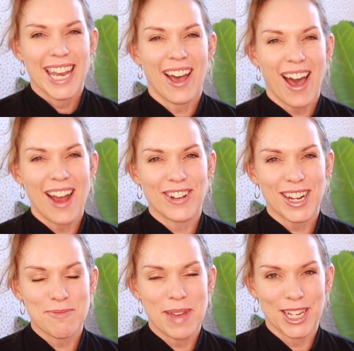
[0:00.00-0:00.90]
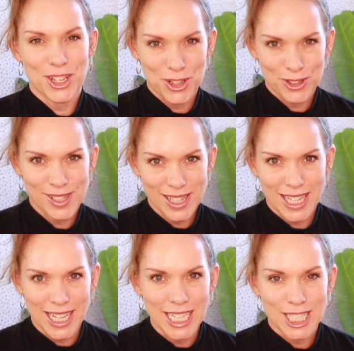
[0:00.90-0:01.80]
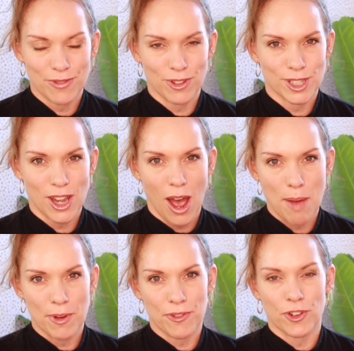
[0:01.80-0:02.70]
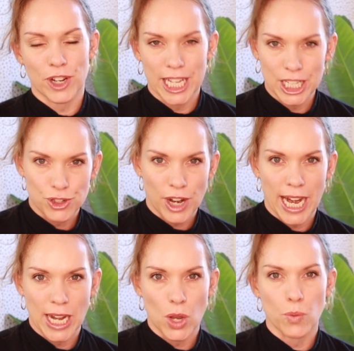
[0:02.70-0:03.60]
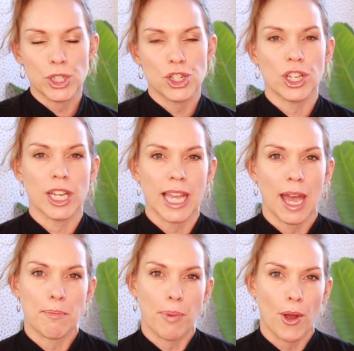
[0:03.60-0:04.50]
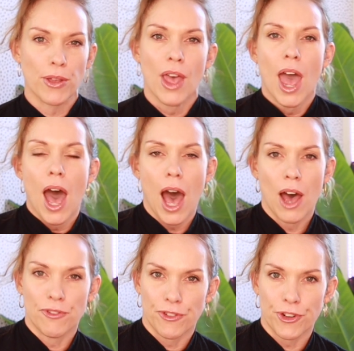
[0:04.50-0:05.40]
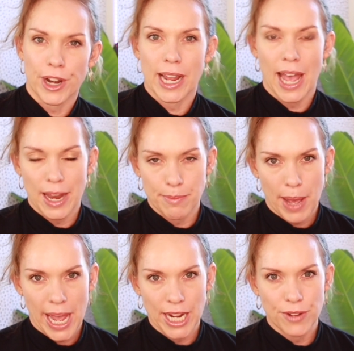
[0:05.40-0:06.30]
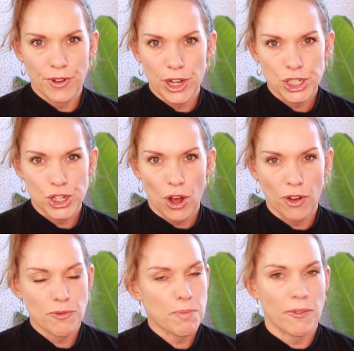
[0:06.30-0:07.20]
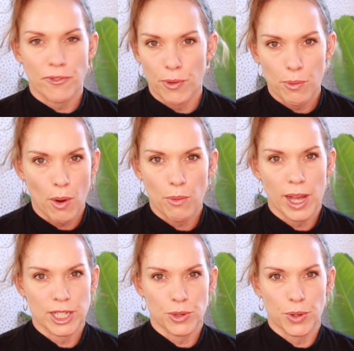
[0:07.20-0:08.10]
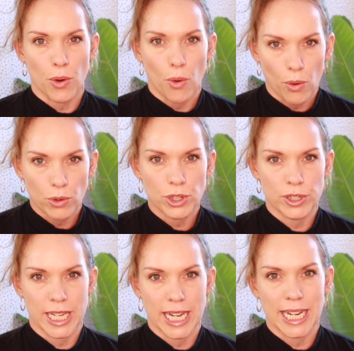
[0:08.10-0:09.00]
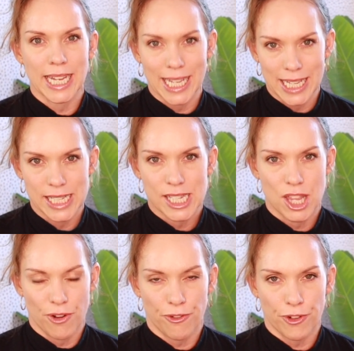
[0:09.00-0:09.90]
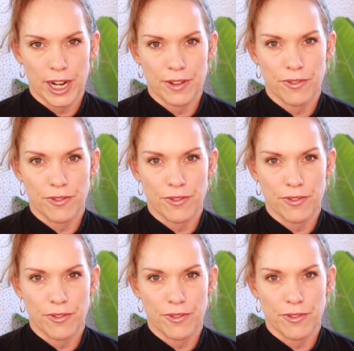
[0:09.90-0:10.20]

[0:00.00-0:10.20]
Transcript: Now, I recommend using the interval timer for HIIT training, which you can get both a free and paid version of, but for what we're doing, all you need is the free